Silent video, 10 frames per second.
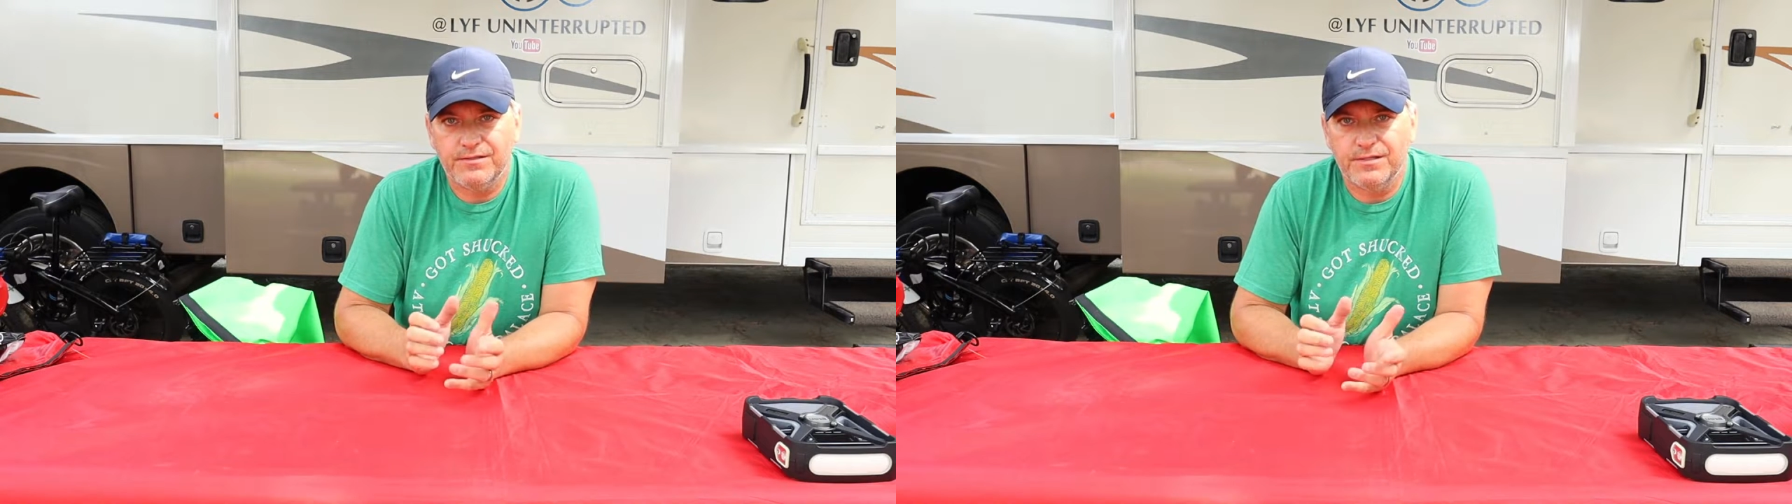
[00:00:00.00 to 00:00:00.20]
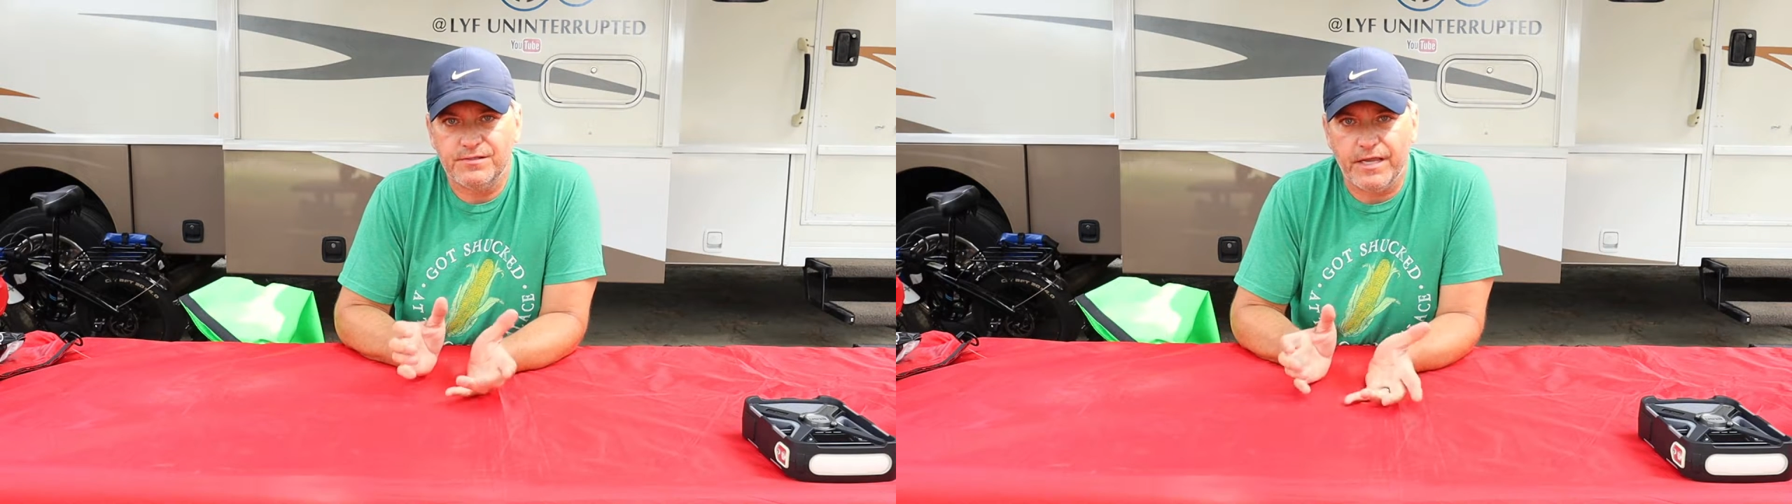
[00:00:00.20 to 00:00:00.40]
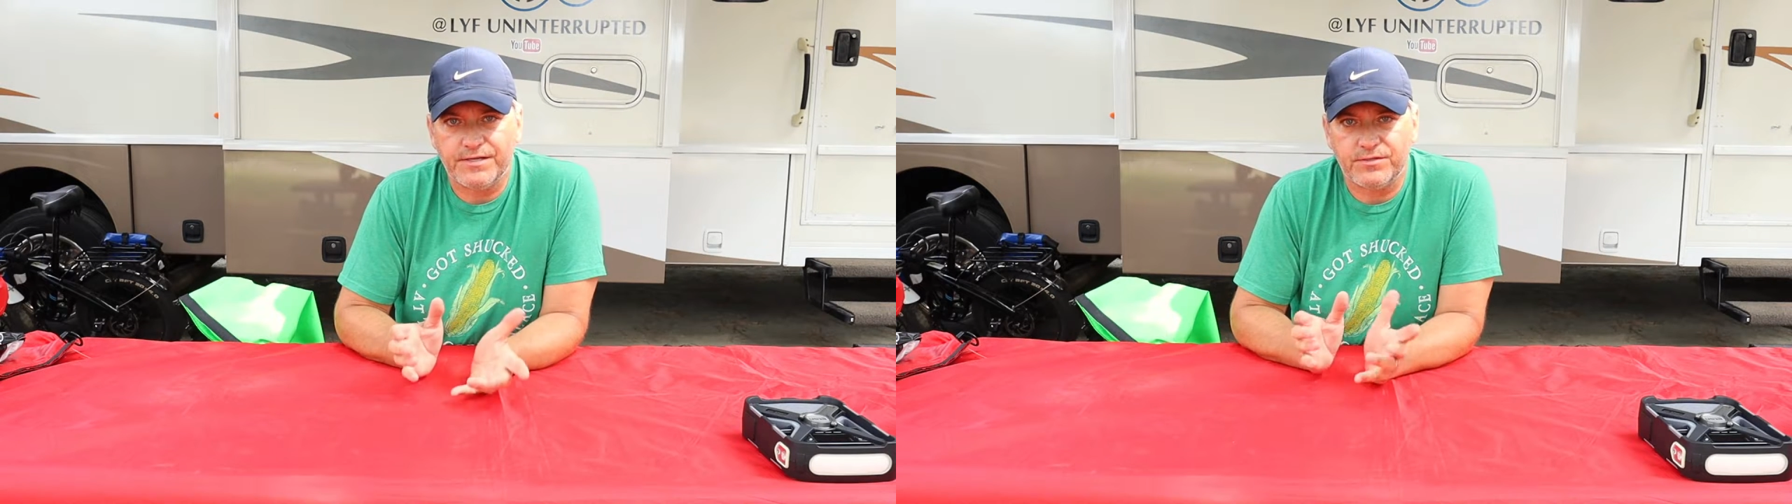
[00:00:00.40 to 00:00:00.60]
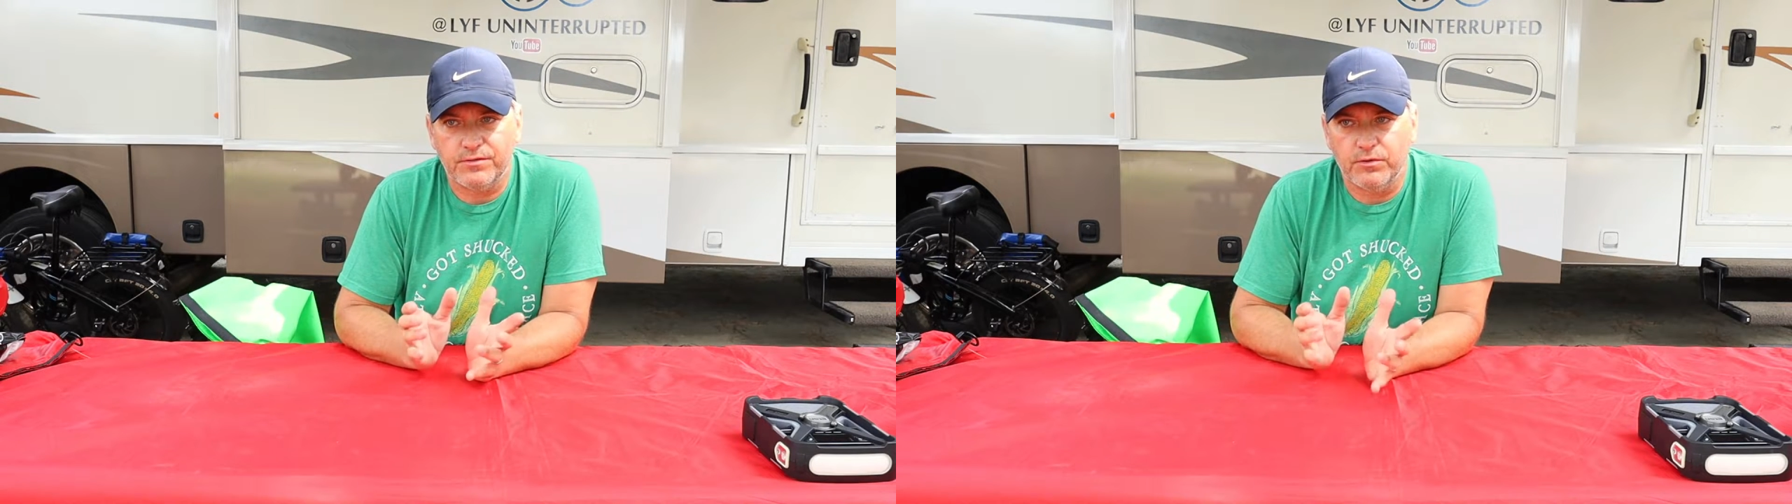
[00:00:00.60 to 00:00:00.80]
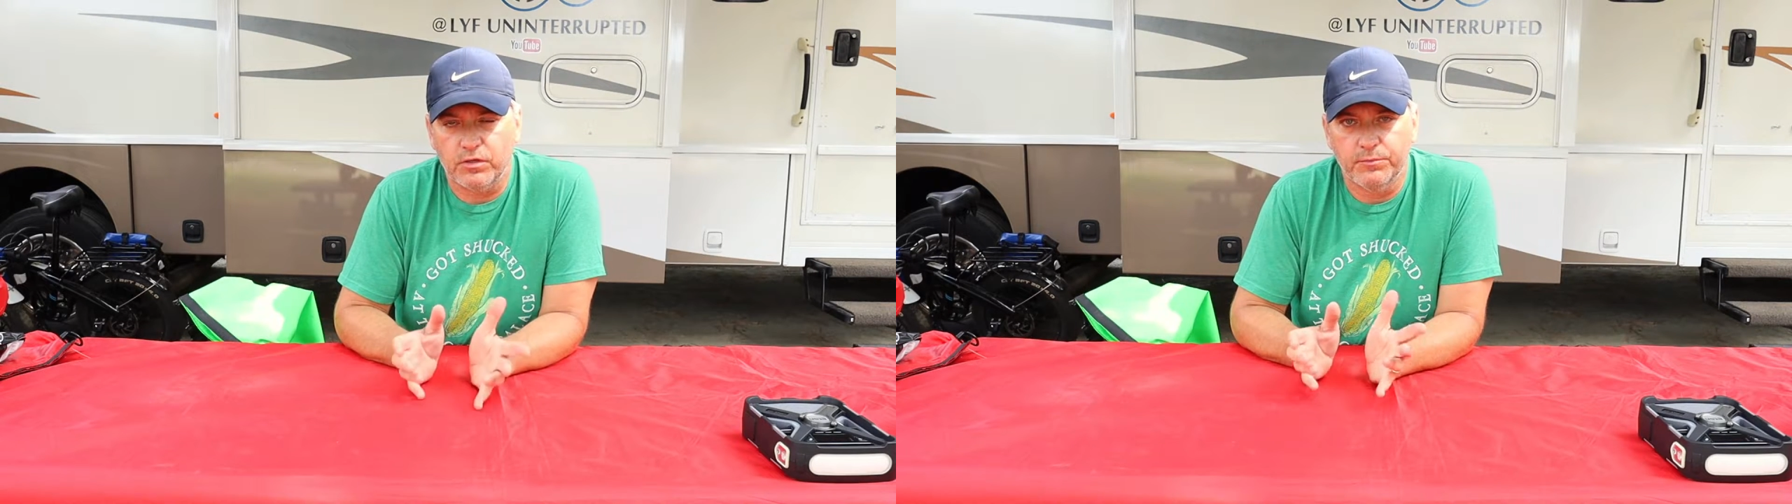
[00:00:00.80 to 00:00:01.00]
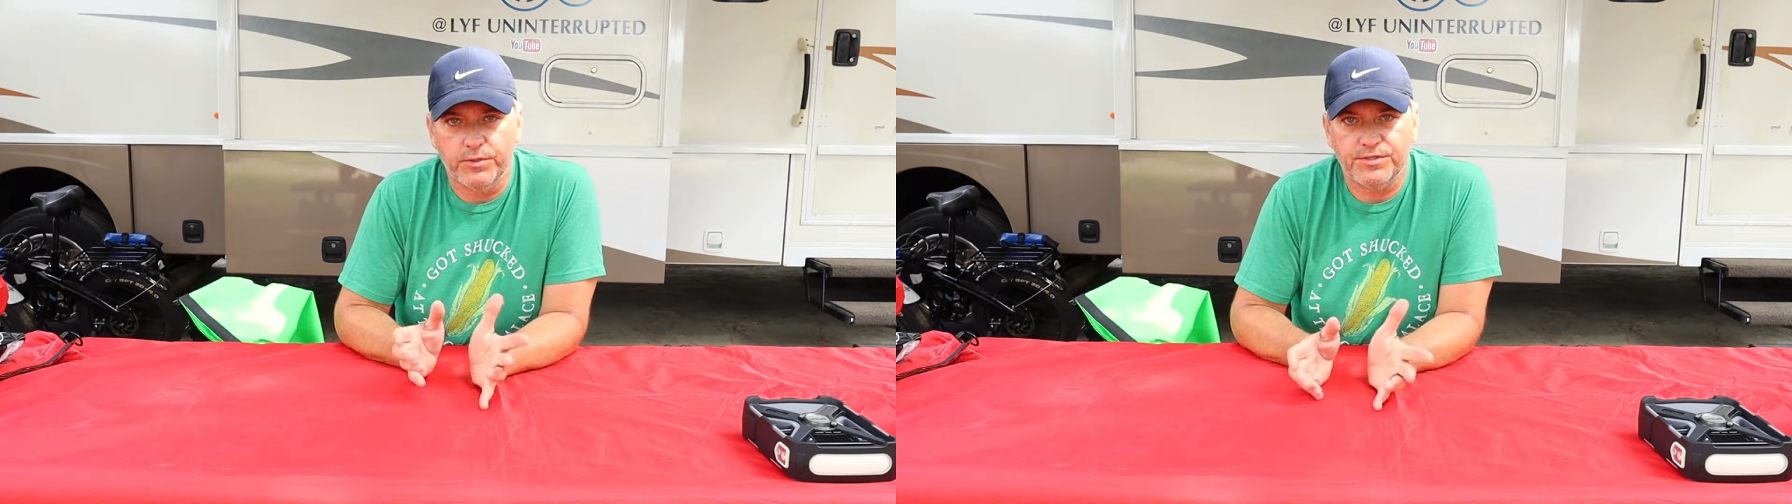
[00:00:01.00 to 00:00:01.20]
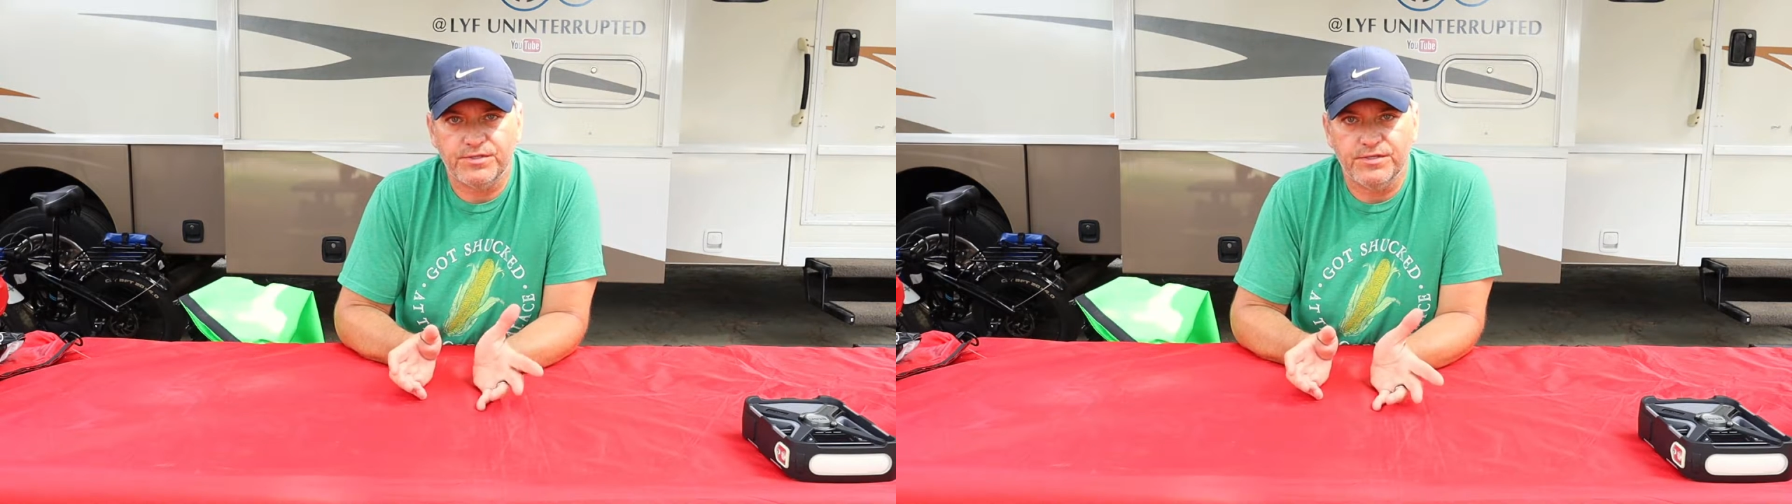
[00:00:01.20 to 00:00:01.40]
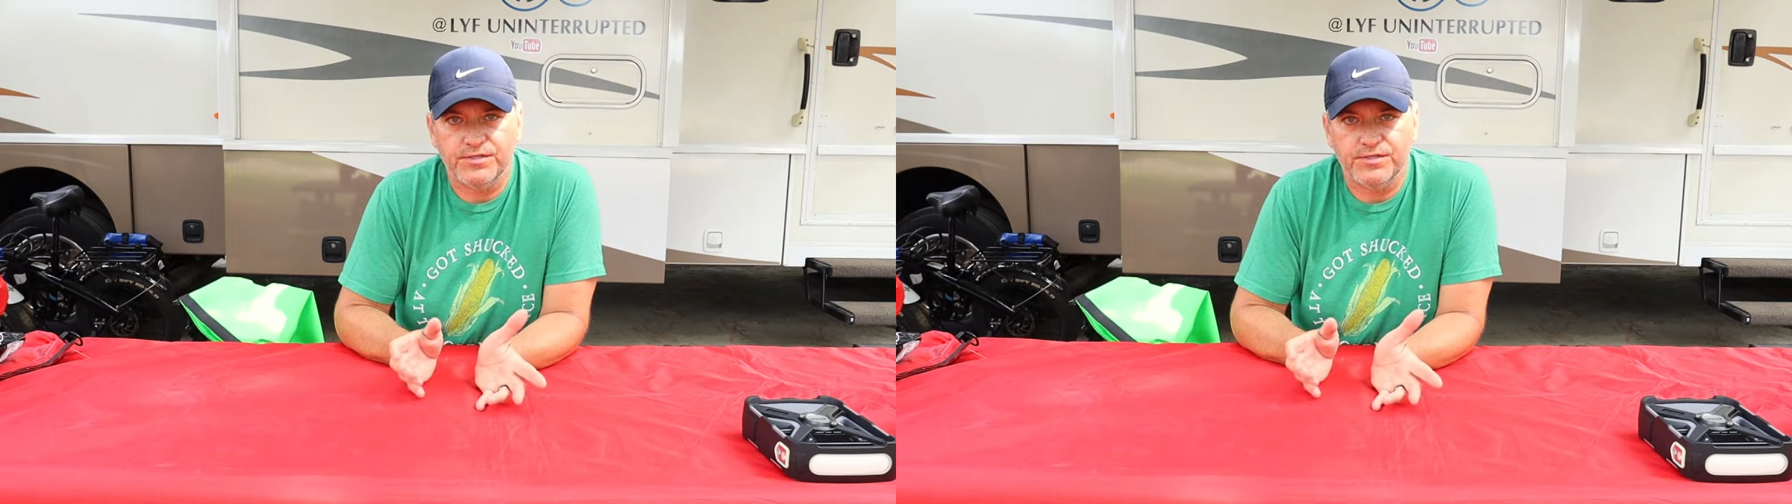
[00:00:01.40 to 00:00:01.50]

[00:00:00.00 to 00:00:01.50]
disaster or emergency